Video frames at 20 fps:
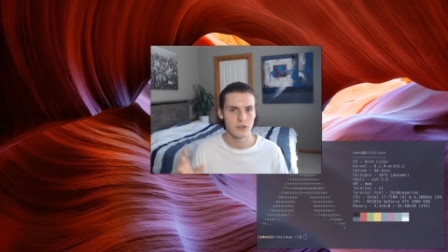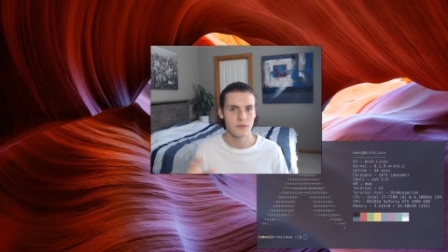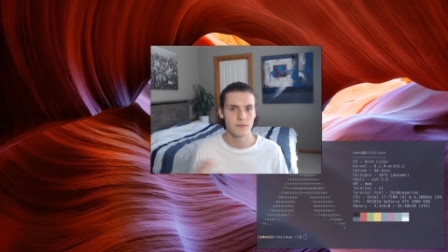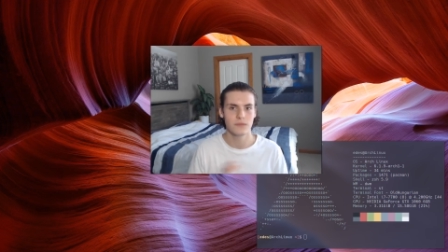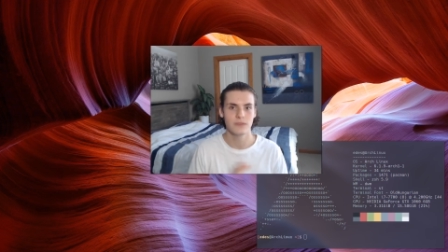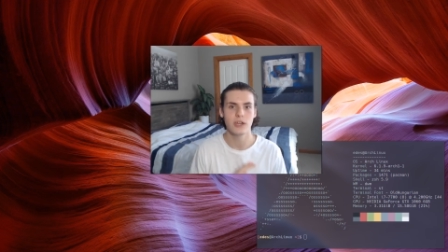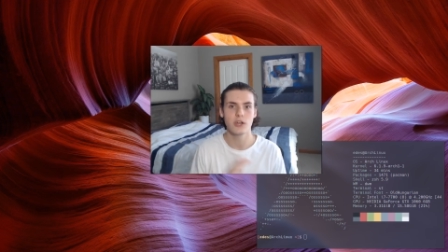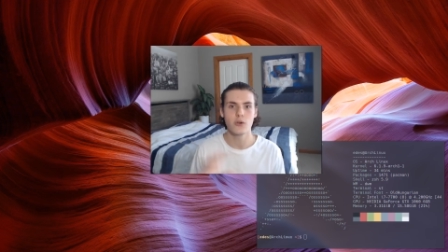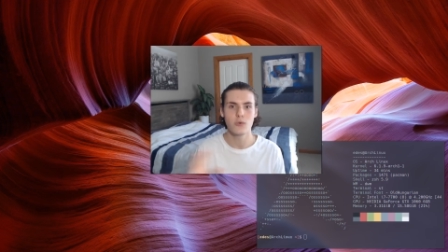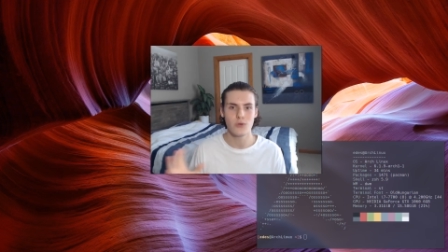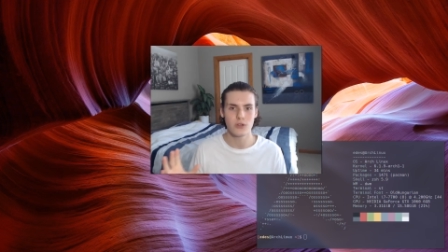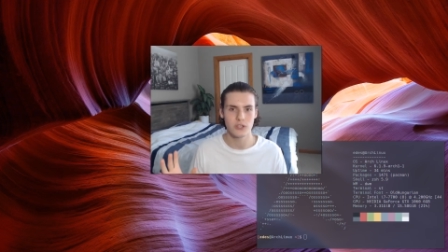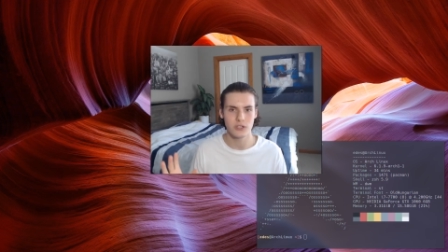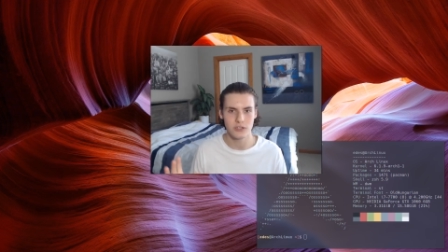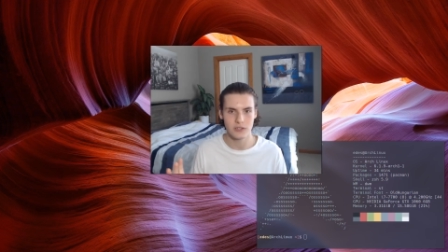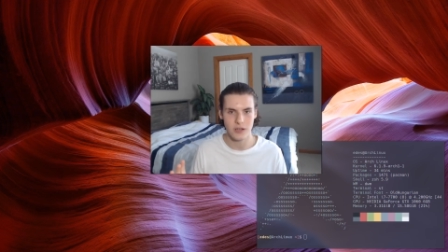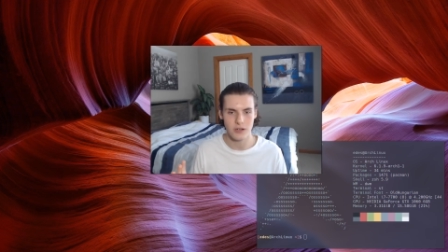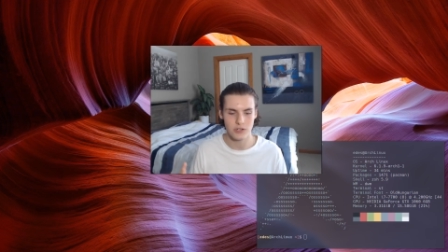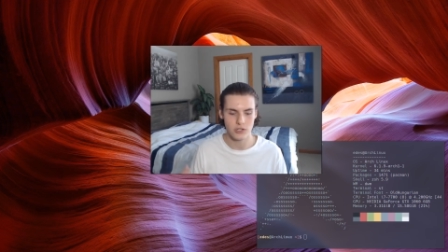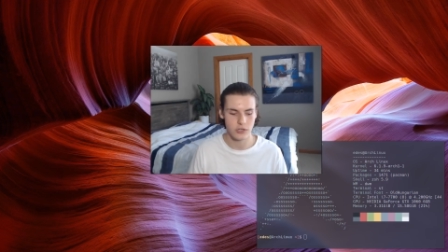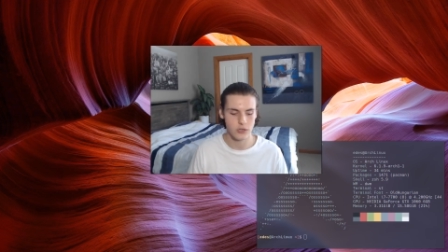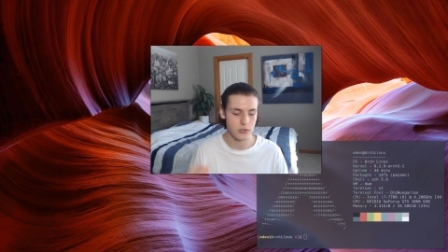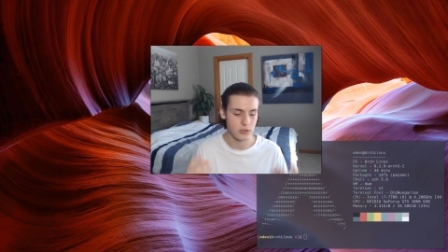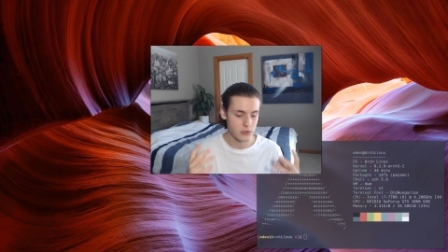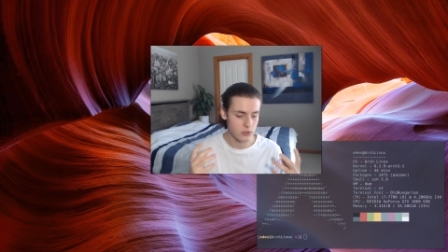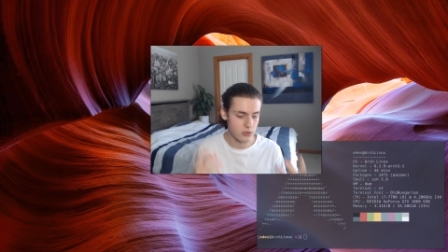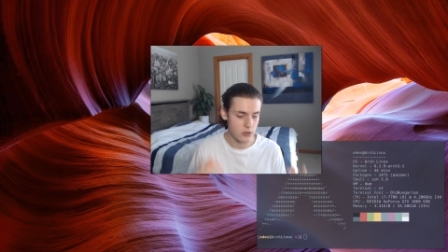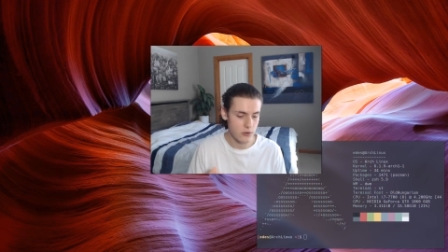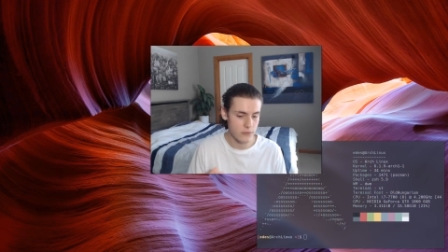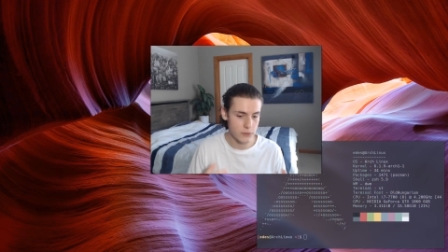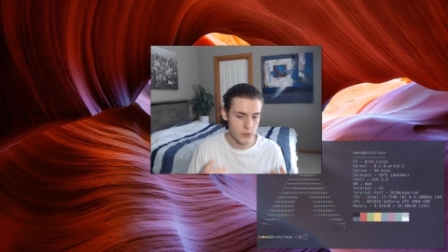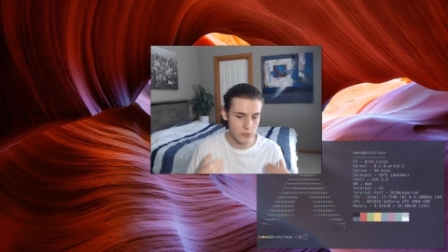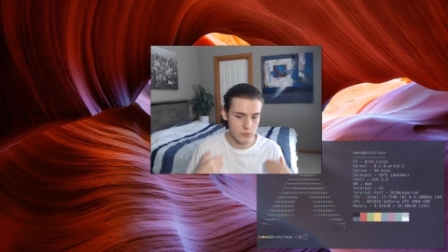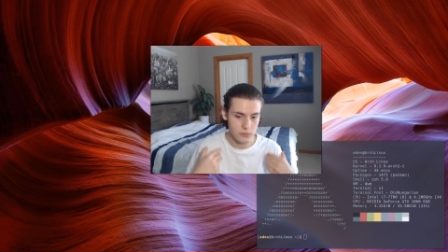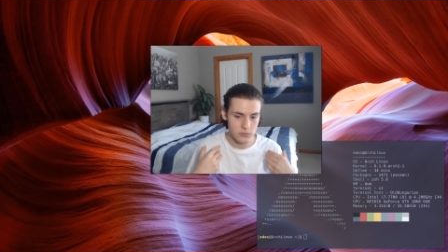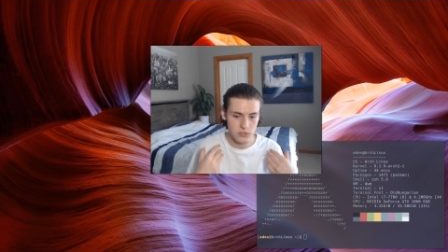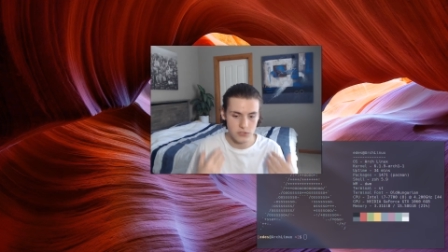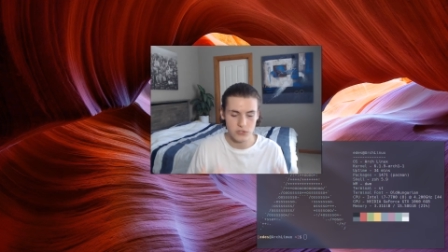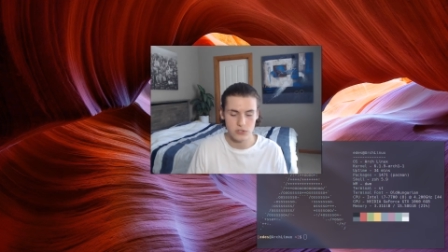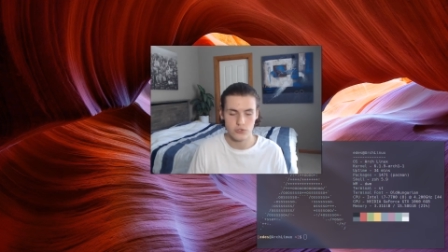They don't want you to touch it. Lenovo
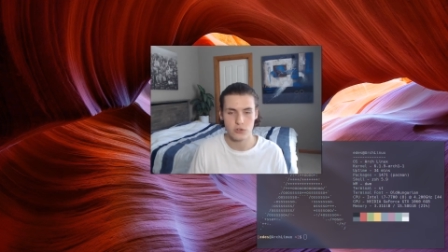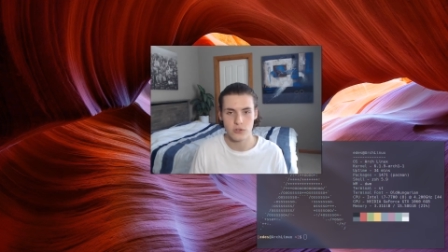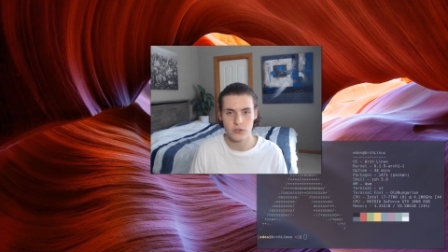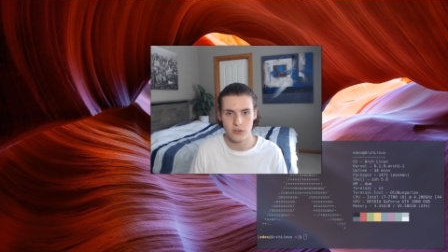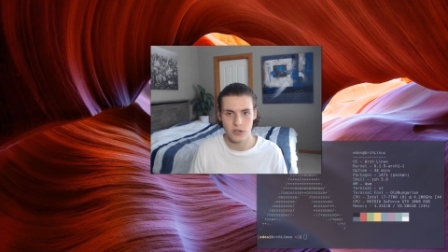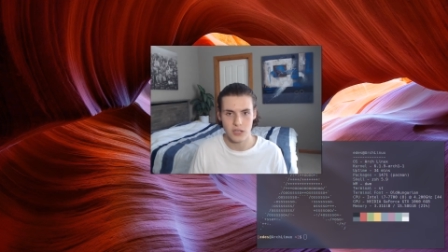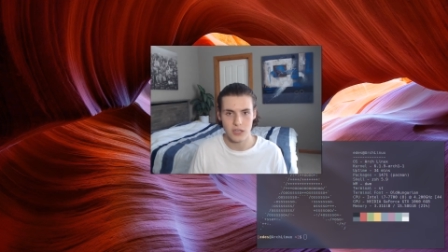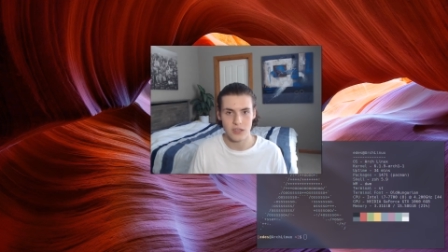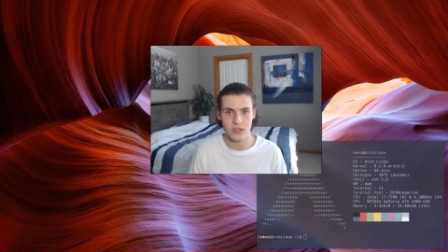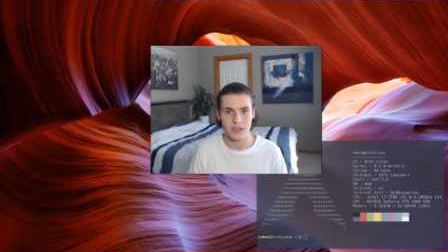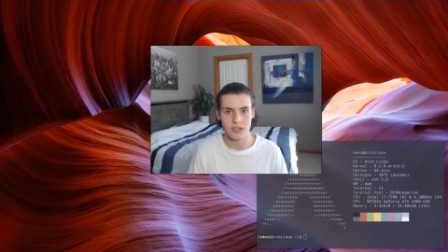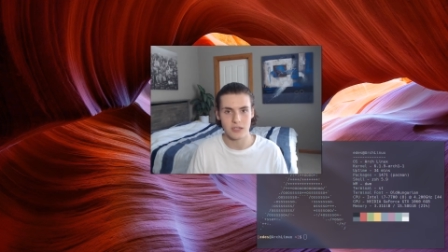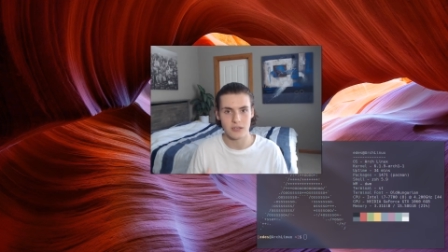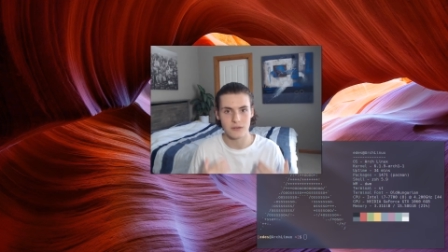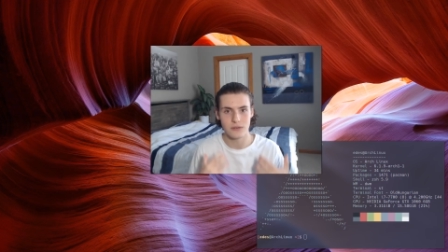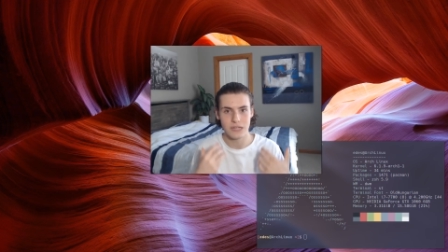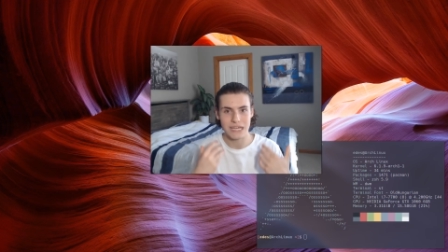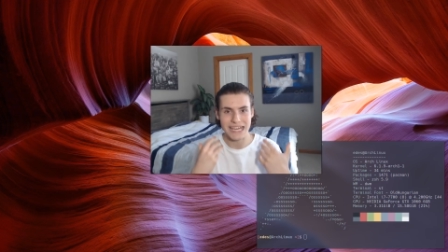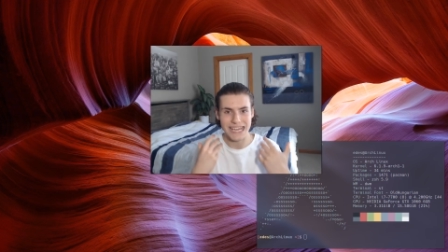doesn't treat you like a kid.